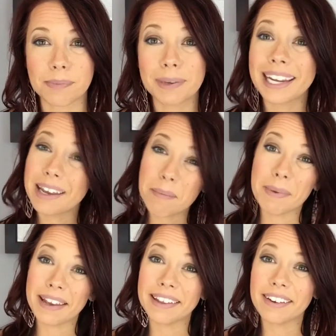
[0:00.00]
but it can
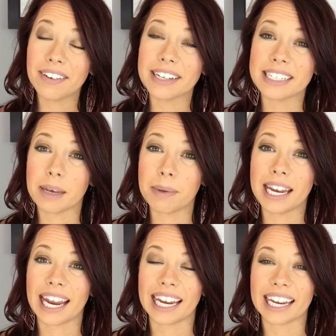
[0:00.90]
be a little
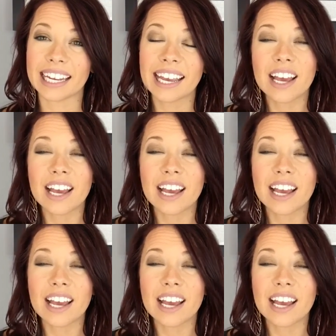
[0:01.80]
intimidating.